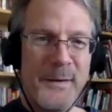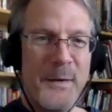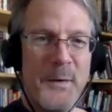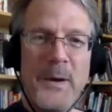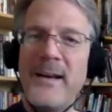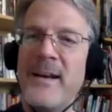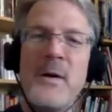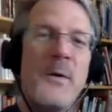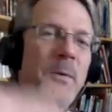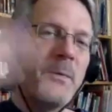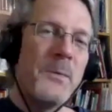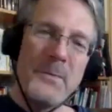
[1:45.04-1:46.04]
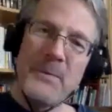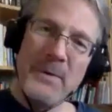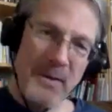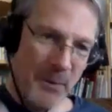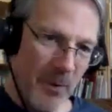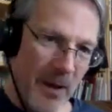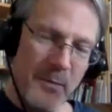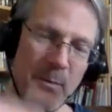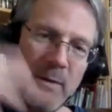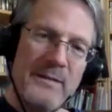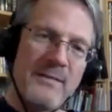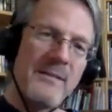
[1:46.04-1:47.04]
What
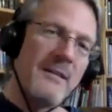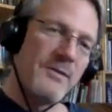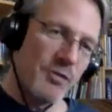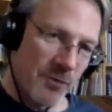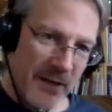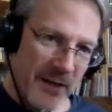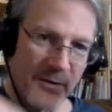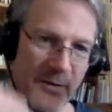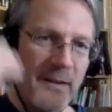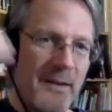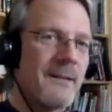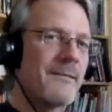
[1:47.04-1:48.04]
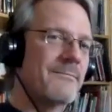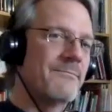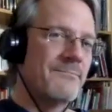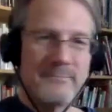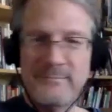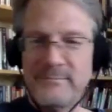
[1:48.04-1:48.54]
was the triggering